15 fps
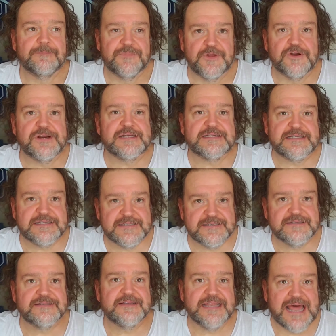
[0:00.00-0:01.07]
There is
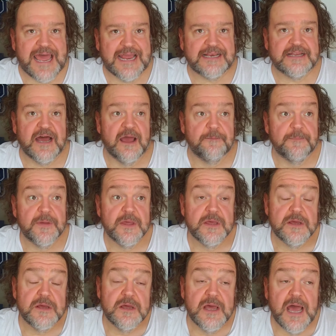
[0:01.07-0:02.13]
lag time.
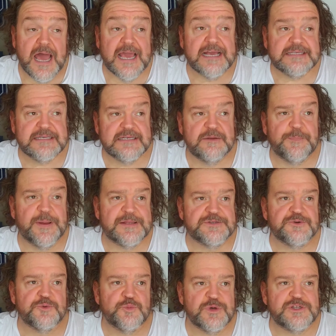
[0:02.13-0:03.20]
I guess it depends
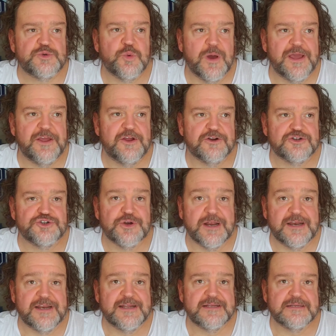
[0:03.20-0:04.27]
on which way you're
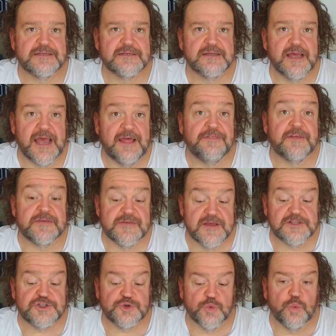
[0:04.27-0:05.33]
trending, and the
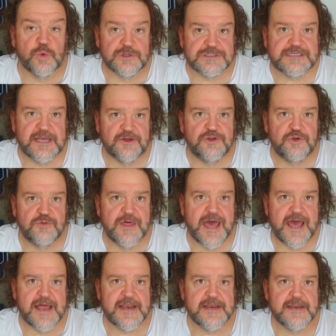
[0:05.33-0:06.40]
sensor will tell you that.